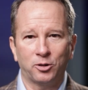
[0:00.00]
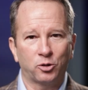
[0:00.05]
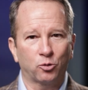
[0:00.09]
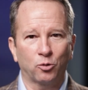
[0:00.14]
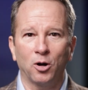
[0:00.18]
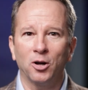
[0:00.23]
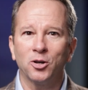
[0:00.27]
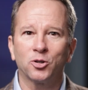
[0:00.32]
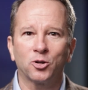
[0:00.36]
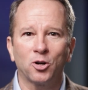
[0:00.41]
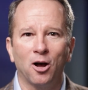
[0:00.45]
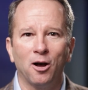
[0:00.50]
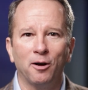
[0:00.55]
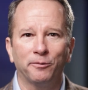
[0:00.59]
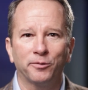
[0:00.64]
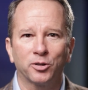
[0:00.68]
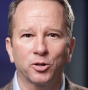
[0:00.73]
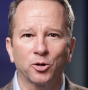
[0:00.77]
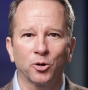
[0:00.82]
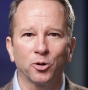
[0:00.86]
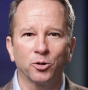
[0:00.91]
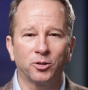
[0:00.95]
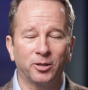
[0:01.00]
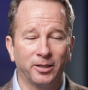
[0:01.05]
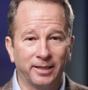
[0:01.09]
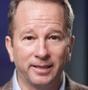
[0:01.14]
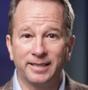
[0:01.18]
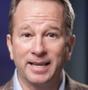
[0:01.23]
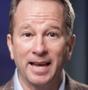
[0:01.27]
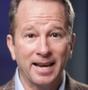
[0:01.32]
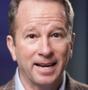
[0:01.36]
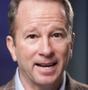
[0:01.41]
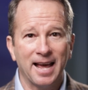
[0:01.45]
trust officer to
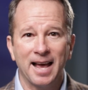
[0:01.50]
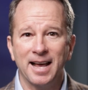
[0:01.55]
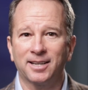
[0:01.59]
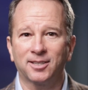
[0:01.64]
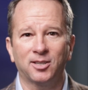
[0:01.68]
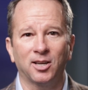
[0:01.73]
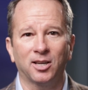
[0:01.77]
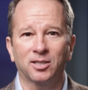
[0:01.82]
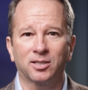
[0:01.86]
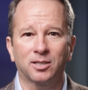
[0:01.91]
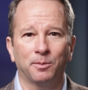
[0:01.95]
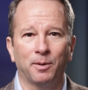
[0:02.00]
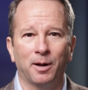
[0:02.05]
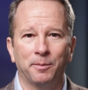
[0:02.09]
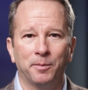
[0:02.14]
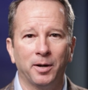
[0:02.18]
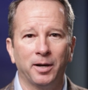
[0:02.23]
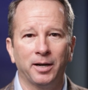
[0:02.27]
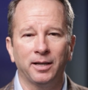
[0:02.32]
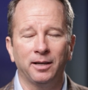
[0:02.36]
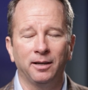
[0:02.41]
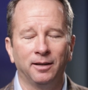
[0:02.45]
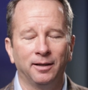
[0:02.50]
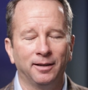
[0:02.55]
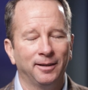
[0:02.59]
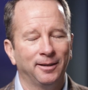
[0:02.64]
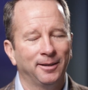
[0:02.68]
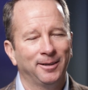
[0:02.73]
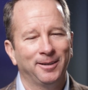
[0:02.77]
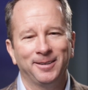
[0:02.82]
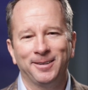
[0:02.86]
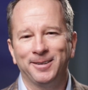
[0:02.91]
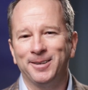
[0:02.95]
gain access to my money.
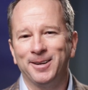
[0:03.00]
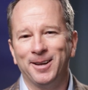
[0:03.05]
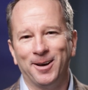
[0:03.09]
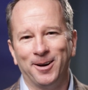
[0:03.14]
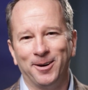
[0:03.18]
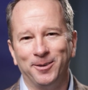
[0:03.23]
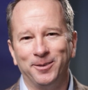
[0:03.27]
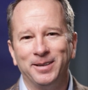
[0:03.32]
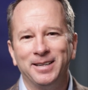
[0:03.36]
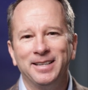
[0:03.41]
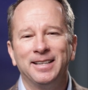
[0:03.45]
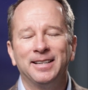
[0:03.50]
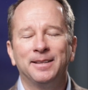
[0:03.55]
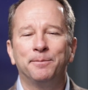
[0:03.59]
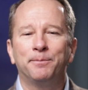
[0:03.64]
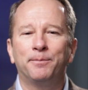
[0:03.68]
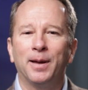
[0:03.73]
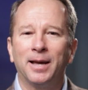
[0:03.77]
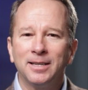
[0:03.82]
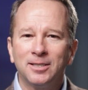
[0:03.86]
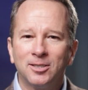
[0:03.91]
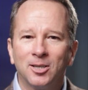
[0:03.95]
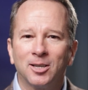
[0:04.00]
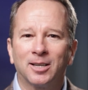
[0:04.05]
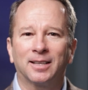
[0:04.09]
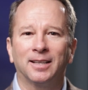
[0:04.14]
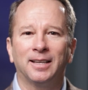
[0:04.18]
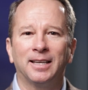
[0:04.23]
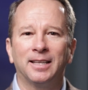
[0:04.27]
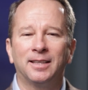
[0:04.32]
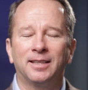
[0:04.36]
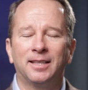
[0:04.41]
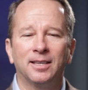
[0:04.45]
No.
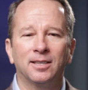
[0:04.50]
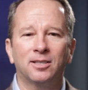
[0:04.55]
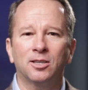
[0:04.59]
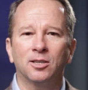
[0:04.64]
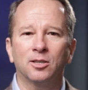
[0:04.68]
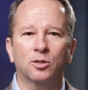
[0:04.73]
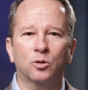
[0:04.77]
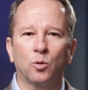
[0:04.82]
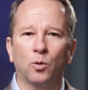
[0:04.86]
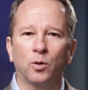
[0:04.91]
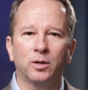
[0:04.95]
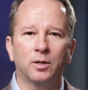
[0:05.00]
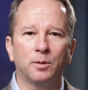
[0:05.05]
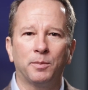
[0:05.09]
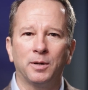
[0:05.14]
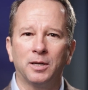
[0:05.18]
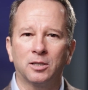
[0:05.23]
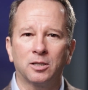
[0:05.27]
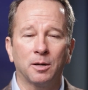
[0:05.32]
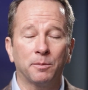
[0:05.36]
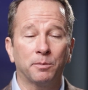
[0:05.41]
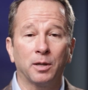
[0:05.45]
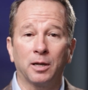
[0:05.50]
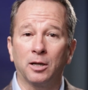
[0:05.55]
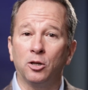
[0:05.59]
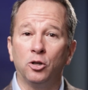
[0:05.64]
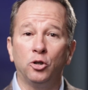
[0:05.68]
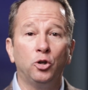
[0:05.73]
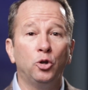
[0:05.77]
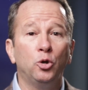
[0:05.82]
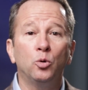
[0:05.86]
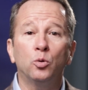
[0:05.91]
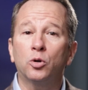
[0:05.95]
Basically, this is going to be something
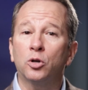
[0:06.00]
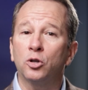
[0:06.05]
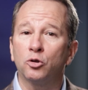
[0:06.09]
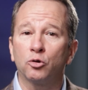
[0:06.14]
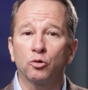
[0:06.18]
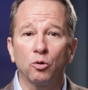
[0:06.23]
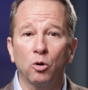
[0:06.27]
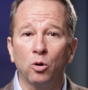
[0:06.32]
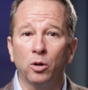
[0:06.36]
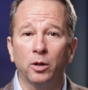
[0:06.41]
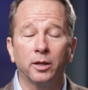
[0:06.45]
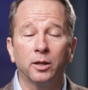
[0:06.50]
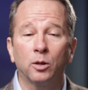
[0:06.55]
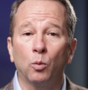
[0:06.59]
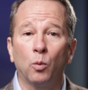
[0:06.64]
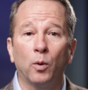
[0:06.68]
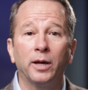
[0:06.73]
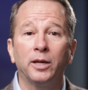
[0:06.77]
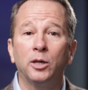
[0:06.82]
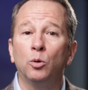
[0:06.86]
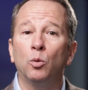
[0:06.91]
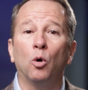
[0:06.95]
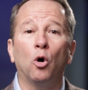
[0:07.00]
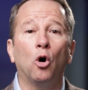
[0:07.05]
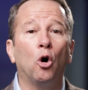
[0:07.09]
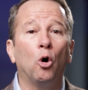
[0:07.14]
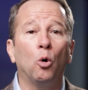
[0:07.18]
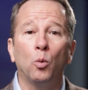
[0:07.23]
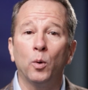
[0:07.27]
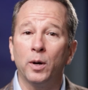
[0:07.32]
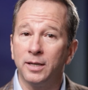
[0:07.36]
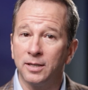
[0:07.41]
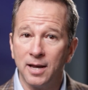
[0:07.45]
you control it the way you
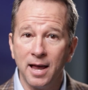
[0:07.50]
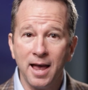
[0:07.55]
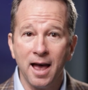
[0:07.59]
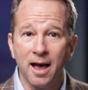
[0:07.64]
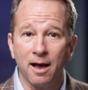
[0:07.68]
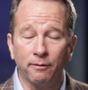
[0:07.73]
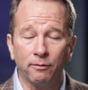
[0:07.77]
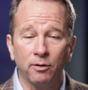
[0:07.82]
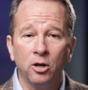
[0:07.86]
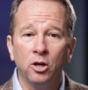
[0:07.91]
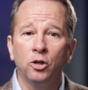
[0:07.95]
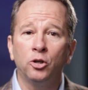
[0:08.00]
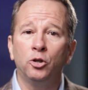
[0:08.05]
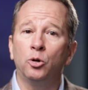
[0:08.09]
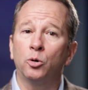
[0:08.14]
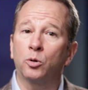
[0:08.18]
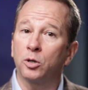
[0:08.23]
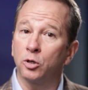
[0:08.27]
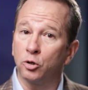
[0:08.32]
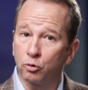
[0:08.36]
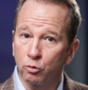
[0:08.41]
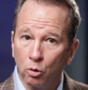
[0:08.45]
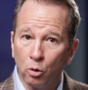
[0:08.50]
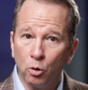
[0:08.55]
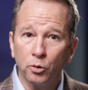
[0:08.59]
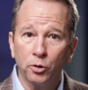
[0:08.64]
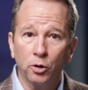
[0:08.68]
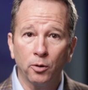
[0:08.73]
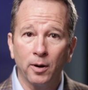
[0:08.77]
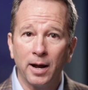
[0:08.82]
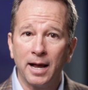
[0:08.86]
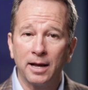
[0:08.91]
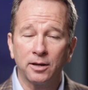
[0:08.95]
always have. You control
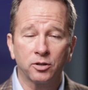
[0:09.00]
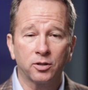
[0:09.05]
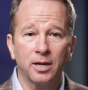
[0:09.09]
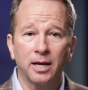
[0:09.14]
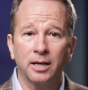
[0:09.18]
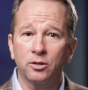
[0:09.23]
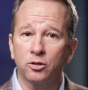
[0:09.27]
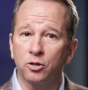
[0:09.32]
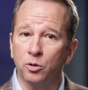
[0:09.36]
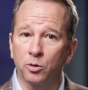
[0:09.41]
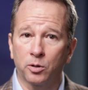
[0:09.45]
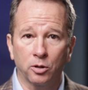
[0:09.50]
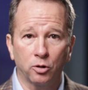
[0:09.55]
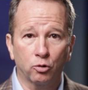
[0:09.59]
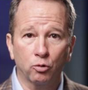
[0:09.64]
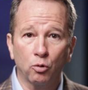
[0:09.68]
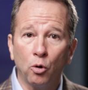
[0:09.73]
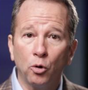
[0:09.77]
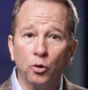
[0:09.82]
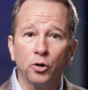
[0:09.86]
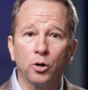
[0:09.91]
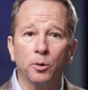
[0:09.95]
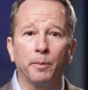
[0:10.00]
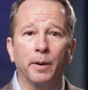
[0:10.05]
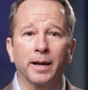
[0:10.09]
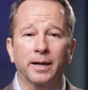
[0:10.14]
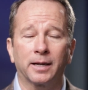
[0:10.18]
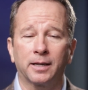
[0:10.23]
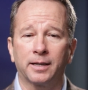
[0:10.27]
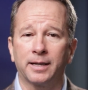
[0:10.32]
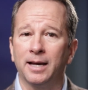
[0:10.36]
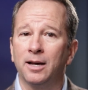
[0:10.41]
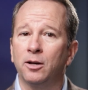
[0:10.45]
your assets, you control your
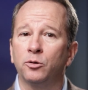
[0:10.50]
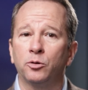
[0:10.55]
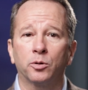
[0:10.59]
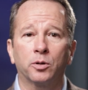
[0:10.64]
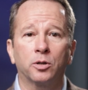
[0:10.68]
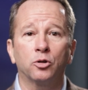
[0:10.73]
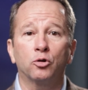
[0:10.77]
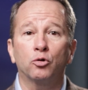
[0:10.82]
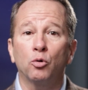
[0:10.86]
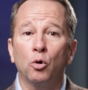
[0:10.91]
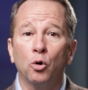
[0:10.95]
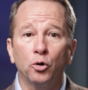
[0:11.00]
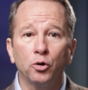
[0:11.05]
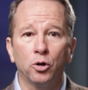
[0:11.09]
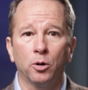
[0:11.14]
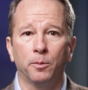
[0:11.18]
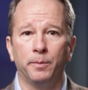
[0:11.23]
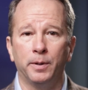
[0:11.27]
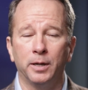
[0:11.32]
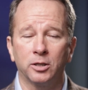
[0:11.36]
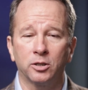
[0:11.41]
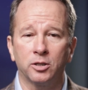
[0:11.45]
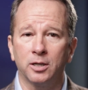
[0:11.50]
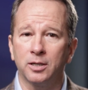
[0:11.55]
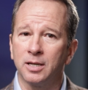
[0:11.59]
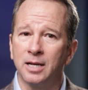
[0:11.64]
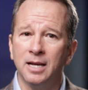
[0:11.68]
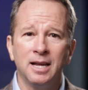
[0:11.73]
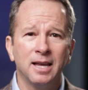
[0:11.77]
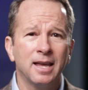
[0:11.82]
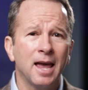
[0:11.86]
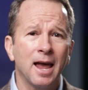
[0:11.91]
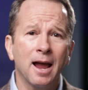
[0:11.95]
bank account, you control your business.
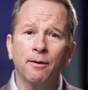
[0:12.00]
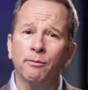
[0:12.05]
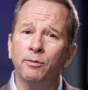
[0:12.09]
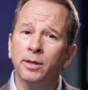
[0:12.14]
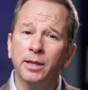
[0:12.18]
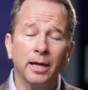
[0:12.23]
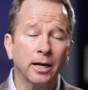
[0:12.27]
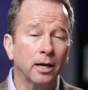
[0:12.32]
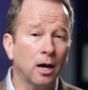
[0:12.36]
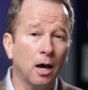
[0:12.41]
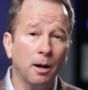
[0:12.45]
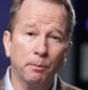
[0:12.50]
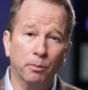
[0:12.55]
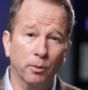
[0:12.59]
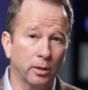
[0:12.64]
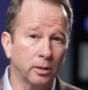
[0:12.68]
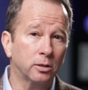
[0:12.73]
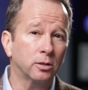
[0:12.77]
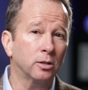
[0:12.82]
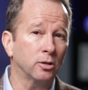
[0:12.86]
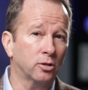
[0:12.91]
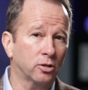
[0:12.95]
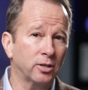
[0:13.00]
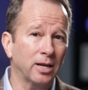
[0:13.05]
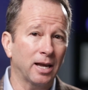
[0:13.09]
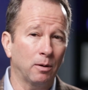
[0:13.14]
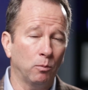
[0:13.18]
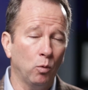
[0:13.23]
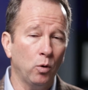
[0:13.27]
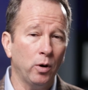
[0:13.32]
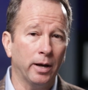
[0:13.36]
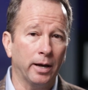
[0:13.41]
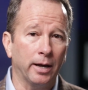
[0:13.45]
Everything operates the
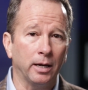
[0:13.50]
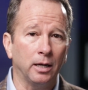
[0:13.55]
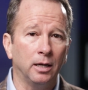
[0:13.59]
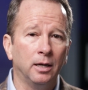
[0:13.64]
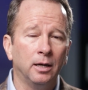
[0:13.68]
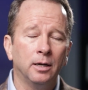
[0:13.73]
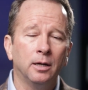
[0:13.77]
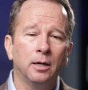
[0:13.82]
same way.